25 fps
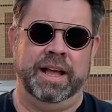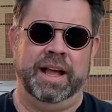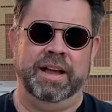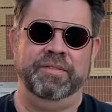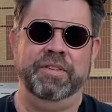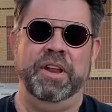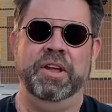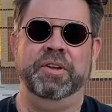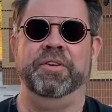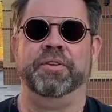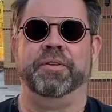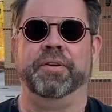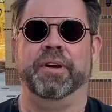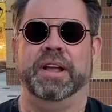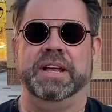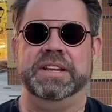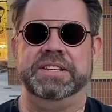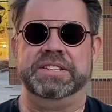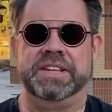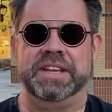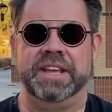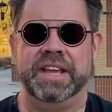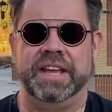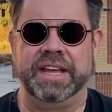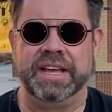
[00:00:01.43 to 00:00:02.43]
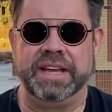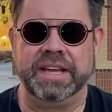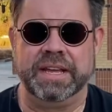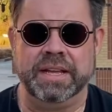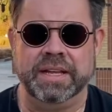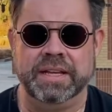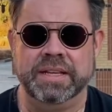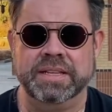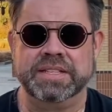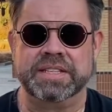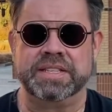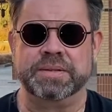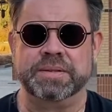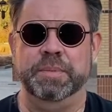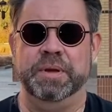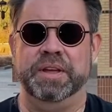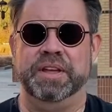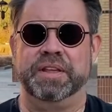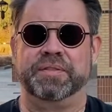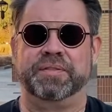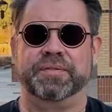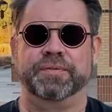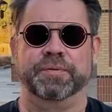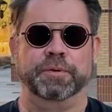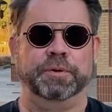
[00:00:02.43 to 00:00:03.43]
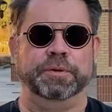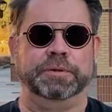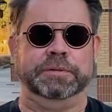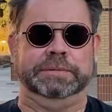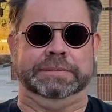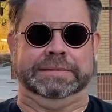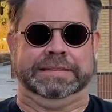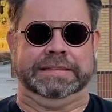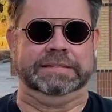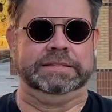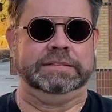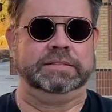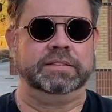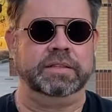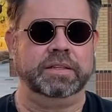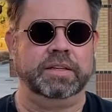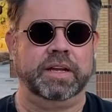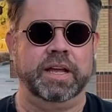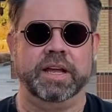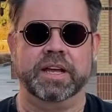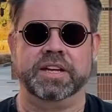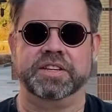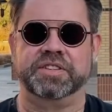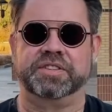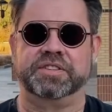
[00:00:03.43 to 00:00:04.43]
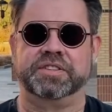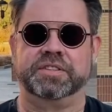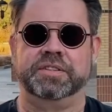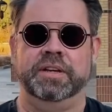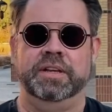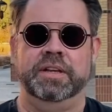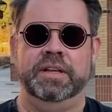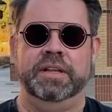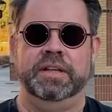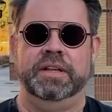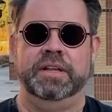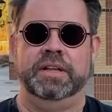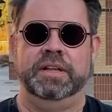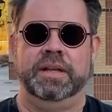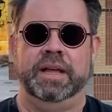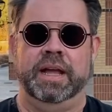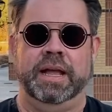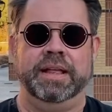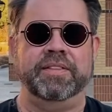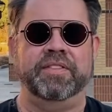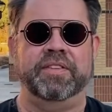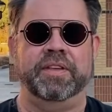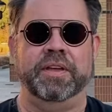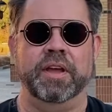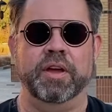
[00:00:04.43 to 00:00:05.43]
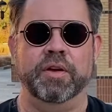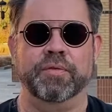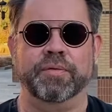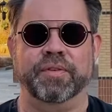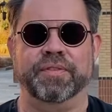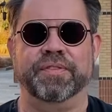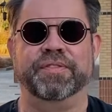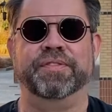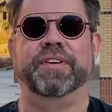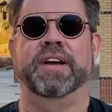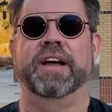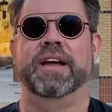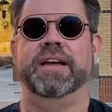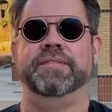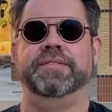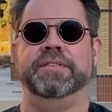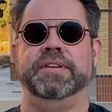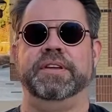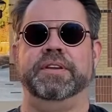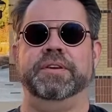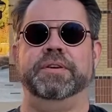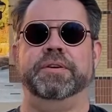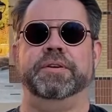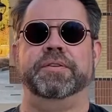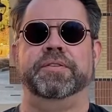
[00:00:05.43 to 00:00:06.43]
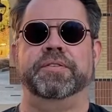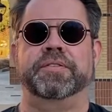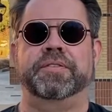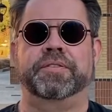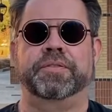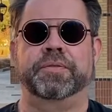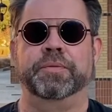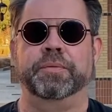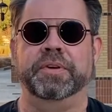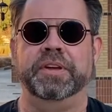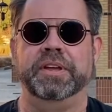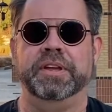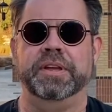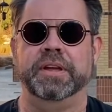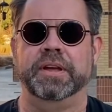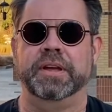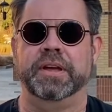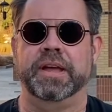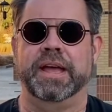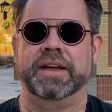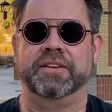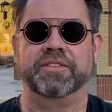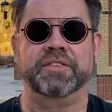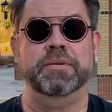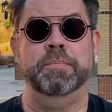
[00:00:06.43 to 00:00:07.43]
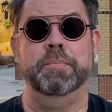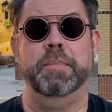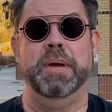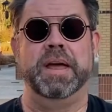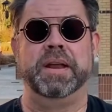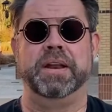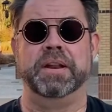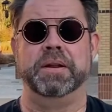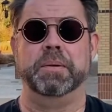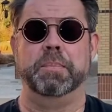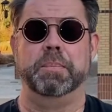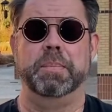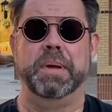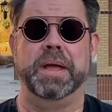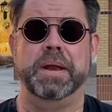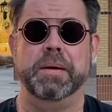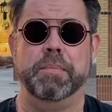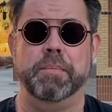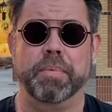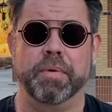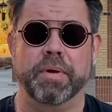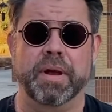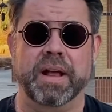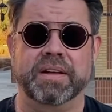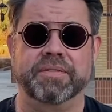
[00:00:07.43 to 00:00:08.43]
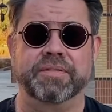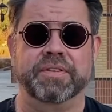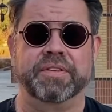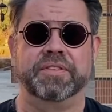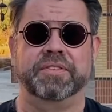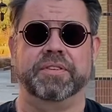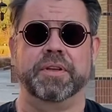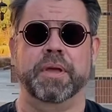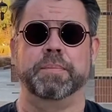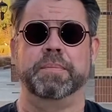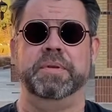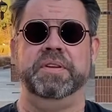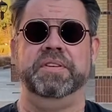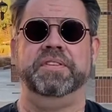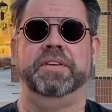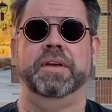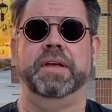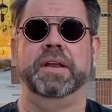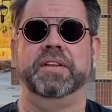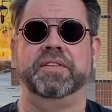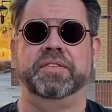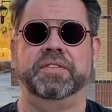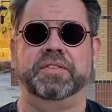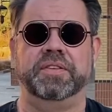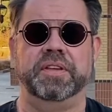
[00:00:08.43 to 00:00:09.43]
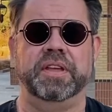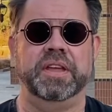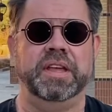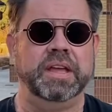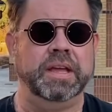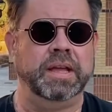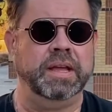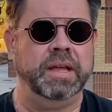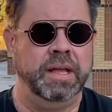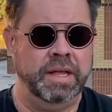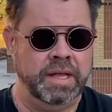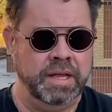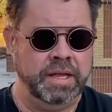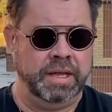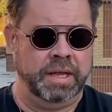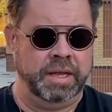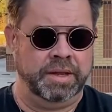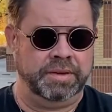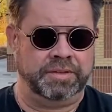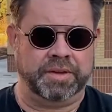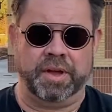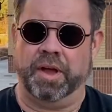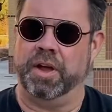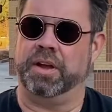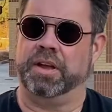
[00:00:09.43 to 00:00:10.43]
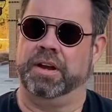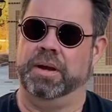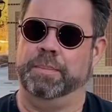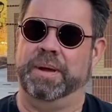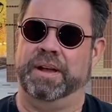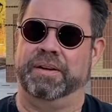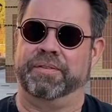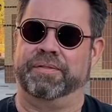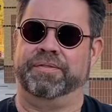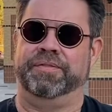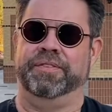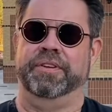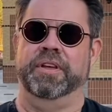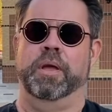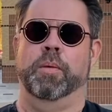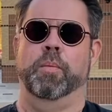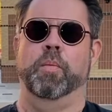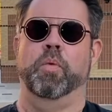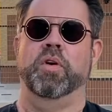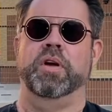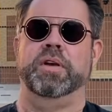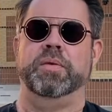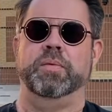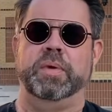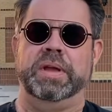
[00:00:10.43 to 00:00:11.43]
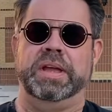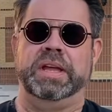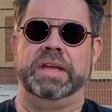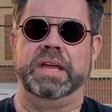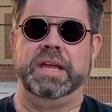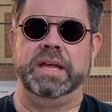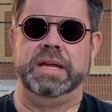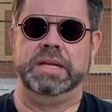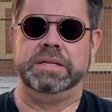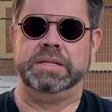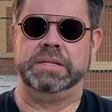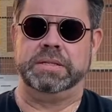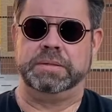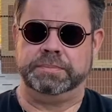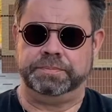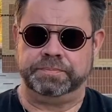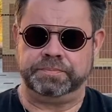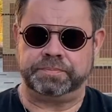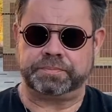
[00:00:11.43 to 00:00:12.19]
I've known Deronte Smith for, gosh, I'd say over 5 years. We actually met at a bed and breakfast up in Tennessee, talking about film one weekend.